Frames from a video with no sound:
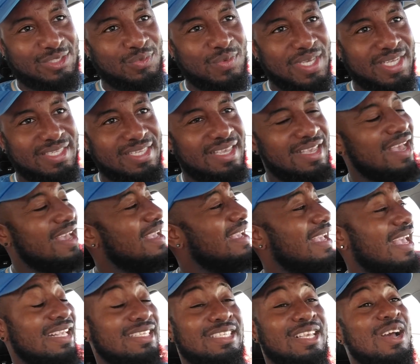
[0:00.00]
week.
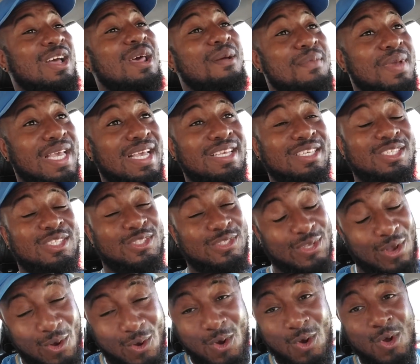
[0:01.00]
It's gonna be
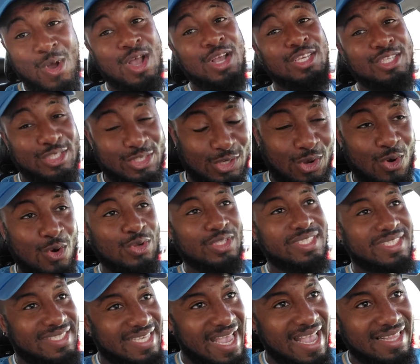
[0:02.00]
so
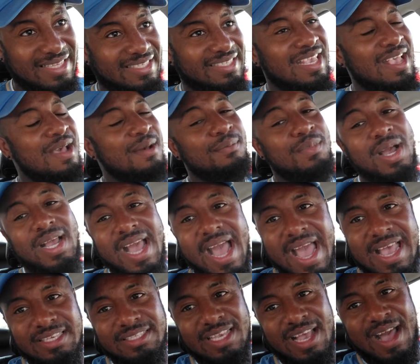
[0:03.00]
tense. But
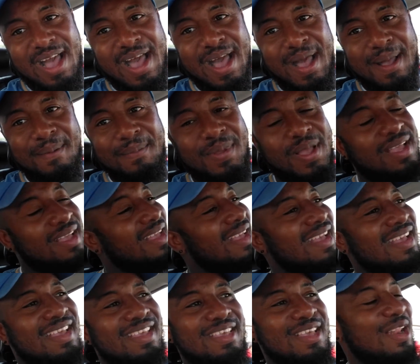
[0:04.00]
guys,
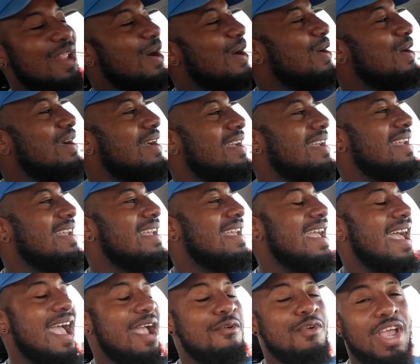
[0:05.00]
you know,
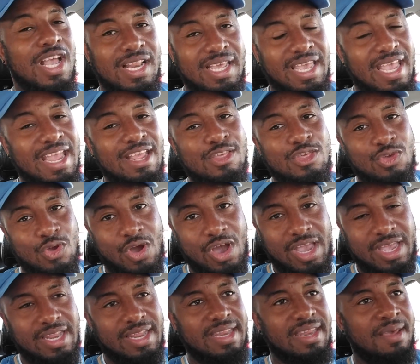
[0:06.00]
I really
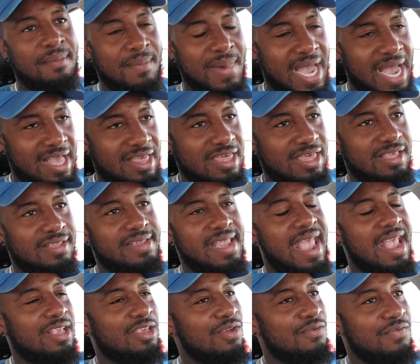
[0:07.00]
enjoyed the match.
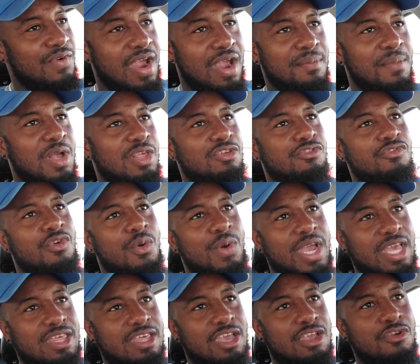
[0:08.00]
Thank you very much,
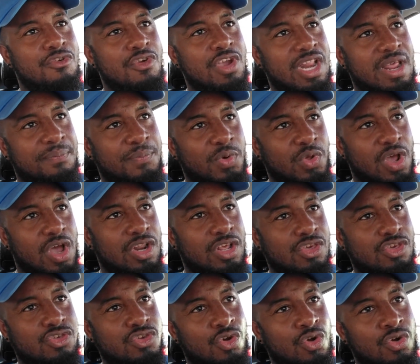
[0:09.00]
Croatia. You really put on a
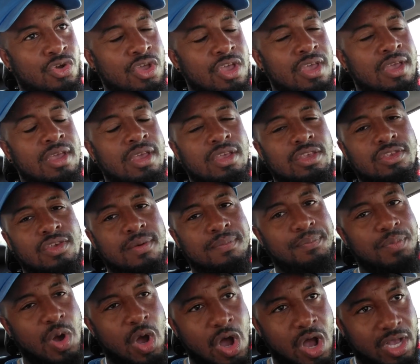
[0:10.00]
show. You
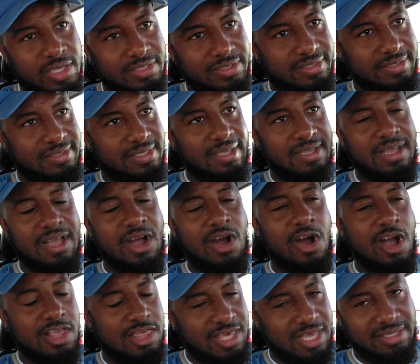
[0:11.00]
bossed
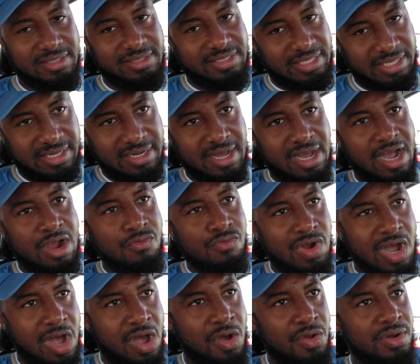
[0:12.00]
Argentina
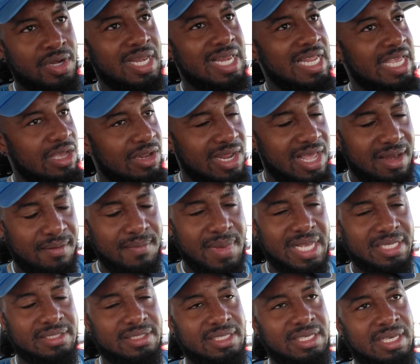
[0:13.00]
around. Lionel
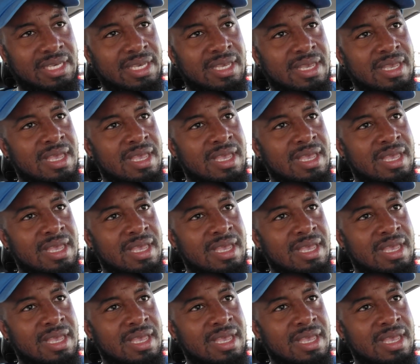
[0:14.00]
Messi,